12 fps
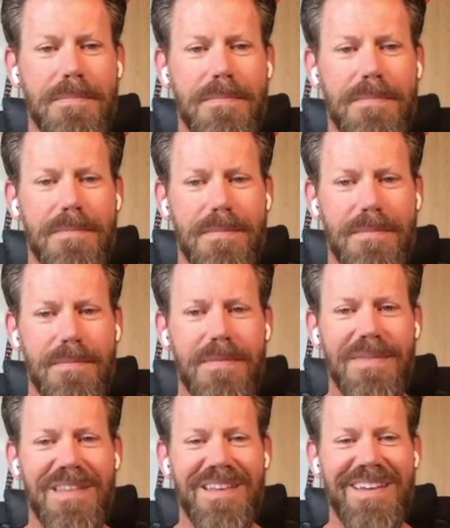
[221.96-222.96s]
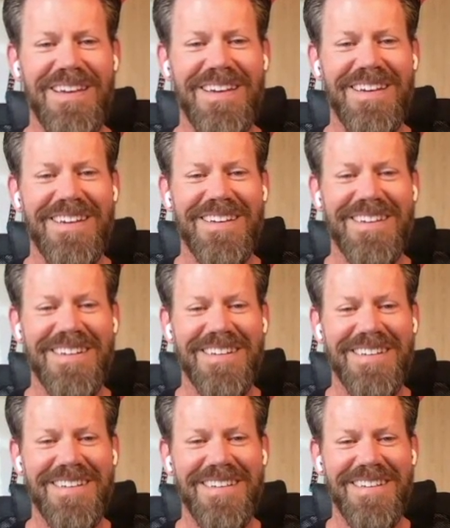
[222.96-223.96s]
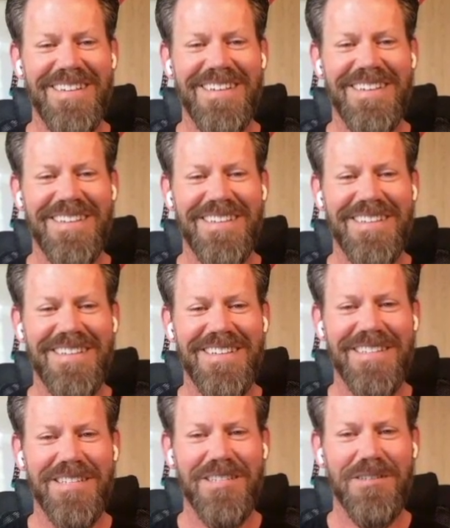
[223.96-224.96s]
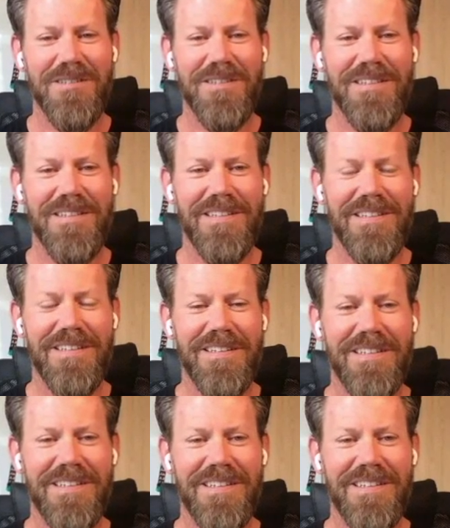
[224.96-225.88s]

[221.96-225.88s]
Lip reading: This person isn't speaking.